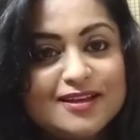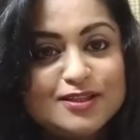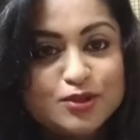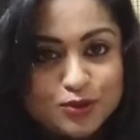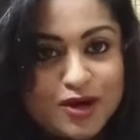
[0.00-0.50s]

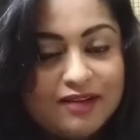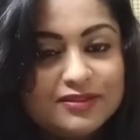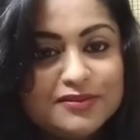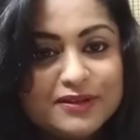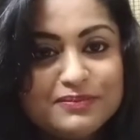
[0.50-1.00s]
So
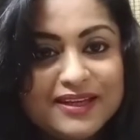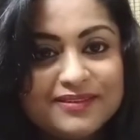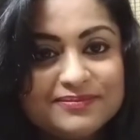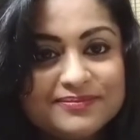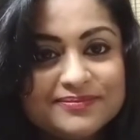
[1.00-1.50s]
travel with me.
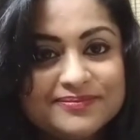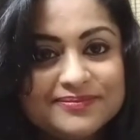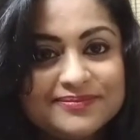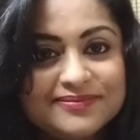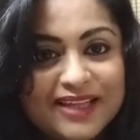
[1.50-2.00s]

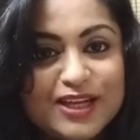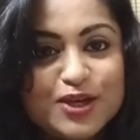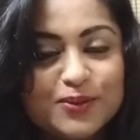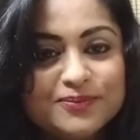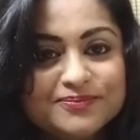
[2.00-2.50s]
Thank
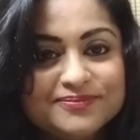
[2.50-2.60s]
you.